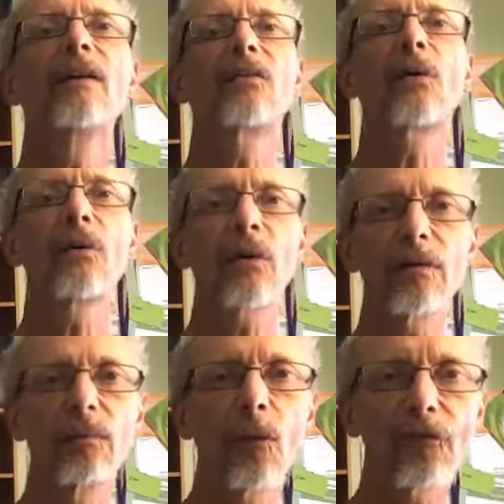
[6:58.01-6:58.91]
so you
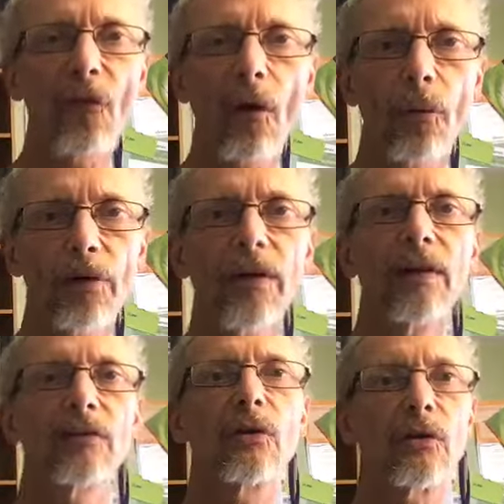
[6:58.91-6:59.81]
can move forward,
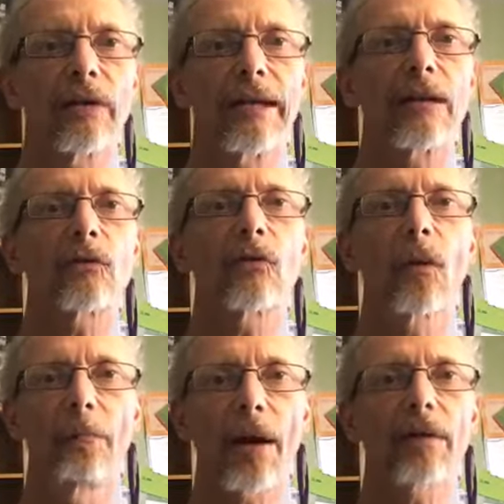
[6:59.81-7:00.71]
so you can get into a
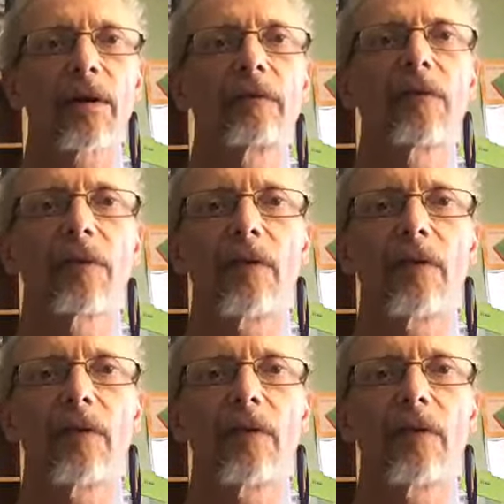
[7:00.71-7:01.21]
better level of